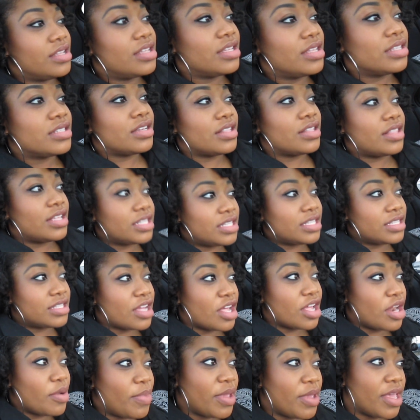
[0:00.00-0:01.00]
So this is
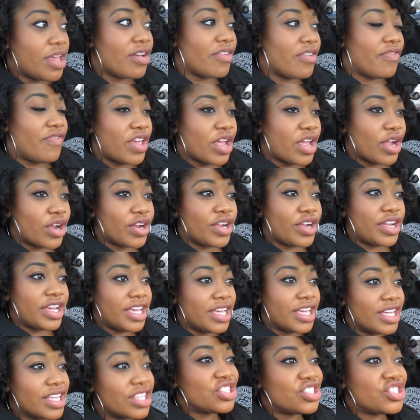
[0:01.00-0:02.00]
gonna be a very
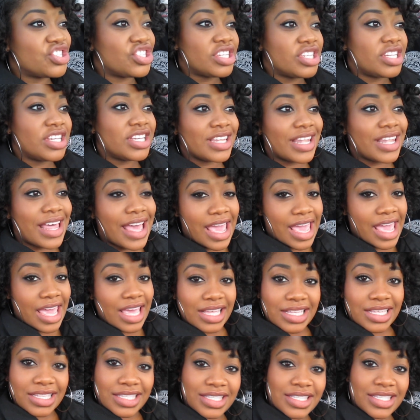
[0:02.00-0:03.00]

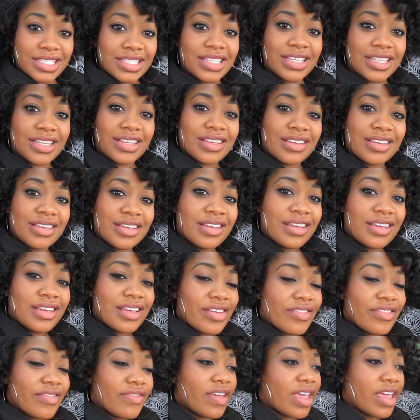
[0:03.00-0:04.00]
chillax
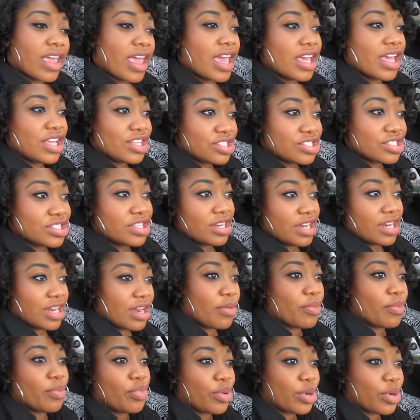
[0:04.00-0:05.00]
vacation and
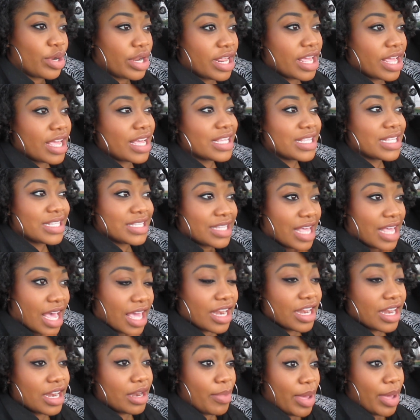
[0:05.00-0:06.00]
I'm pretty
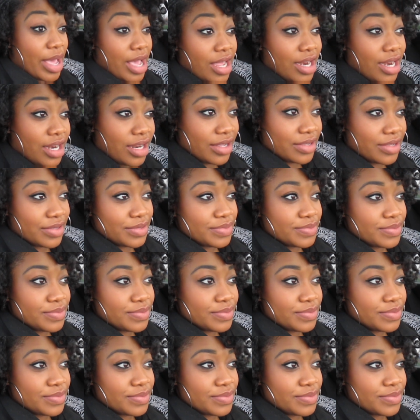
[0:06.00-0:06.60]
excited about it.